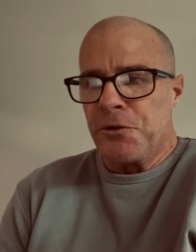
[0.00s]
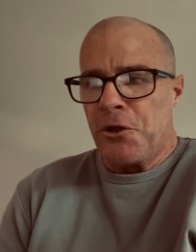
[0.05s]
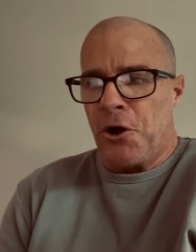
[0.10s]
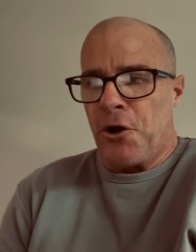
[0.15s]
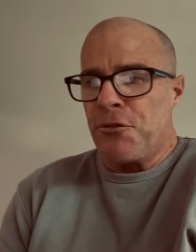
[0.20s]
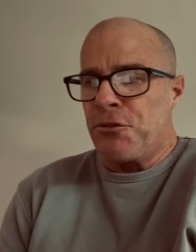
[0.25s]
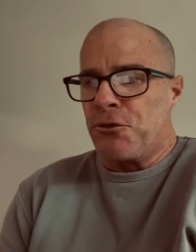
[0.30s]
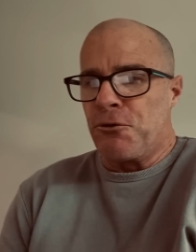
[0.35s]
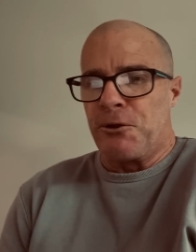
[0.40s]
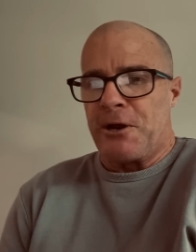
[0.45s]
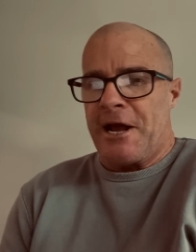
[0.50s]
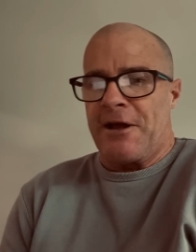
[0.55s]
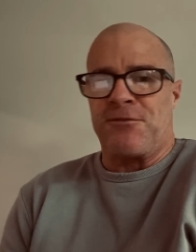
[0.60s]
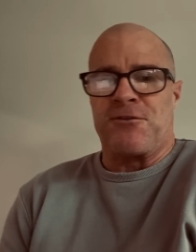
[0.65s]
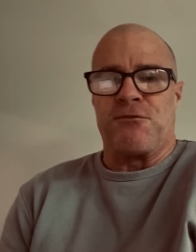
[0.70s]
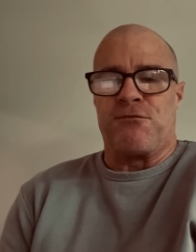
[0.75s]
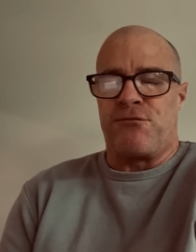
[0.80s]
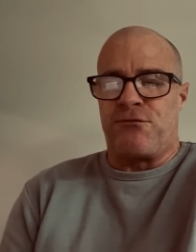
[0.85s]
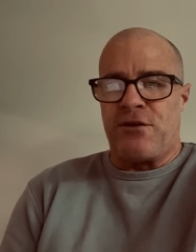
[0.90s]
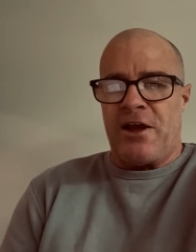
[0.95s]
I thought our
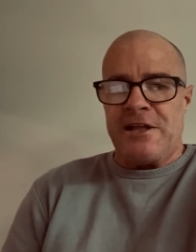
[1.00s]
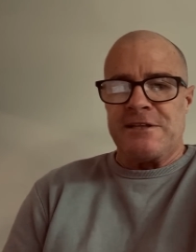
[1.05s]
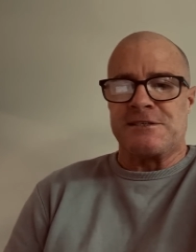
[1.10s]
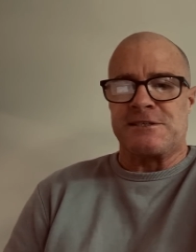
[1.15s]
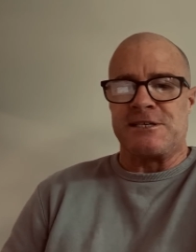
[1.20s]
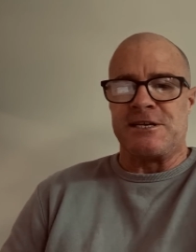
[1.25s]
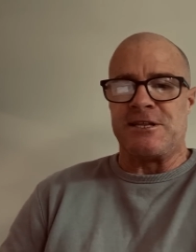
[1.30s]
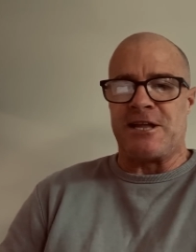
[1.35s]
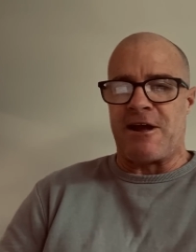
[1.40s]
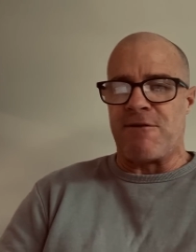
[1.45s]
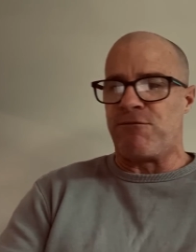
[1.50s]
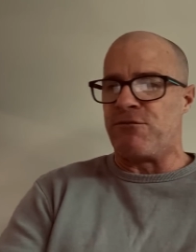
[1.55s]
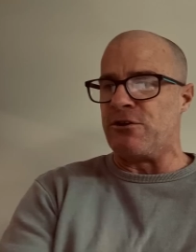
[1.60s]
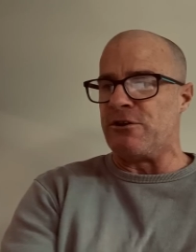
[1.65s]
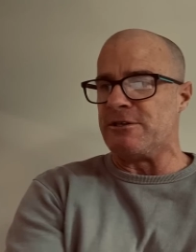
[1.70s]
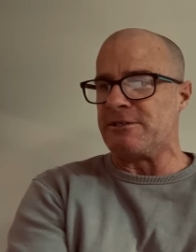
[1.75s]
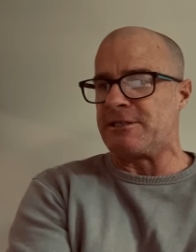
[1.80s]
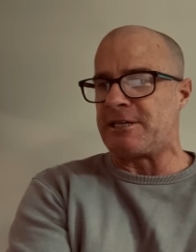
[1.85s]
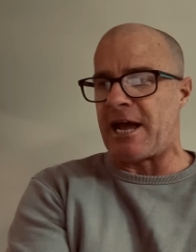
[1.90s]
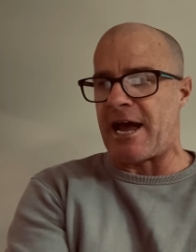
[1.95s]
defence in that
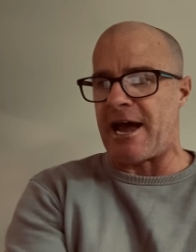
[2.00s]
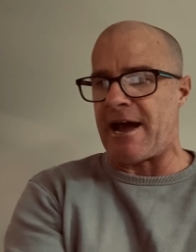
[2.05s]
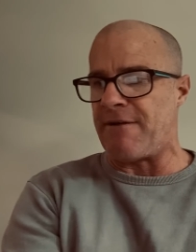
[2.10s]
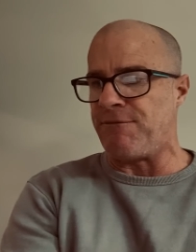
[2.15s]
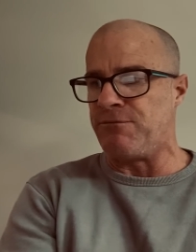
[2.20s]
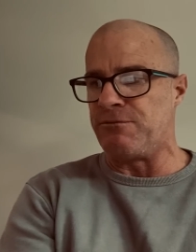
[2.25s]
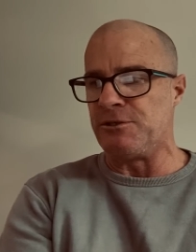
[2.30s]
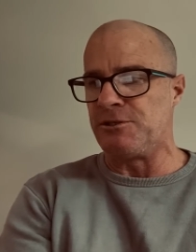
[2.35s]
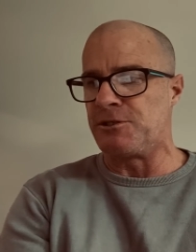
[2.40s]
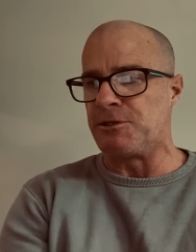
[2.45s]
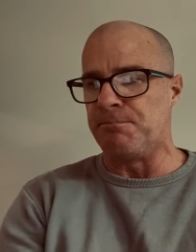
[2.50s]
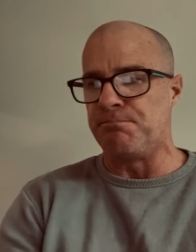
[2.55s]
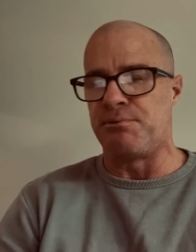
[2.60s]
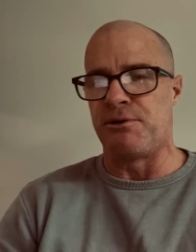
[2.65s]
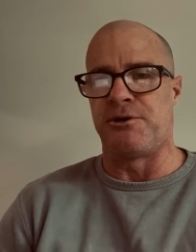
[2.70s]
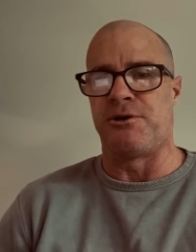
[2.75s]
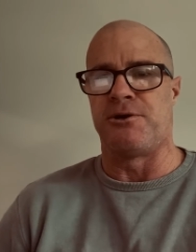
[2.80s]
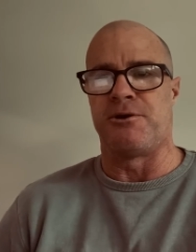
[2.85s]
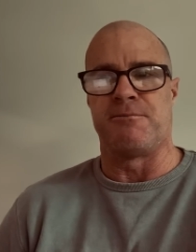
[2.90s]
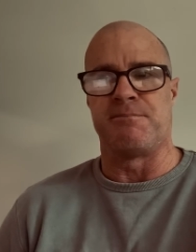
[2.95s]
first half was
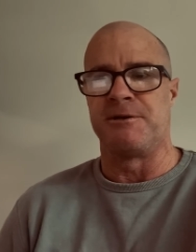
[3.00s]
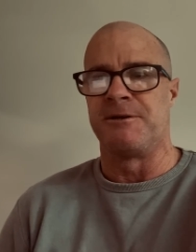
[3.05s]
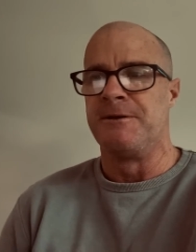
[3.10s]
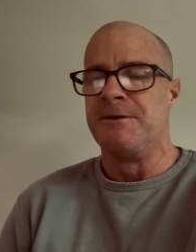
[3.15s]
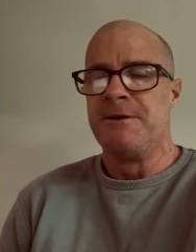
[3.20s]
superb.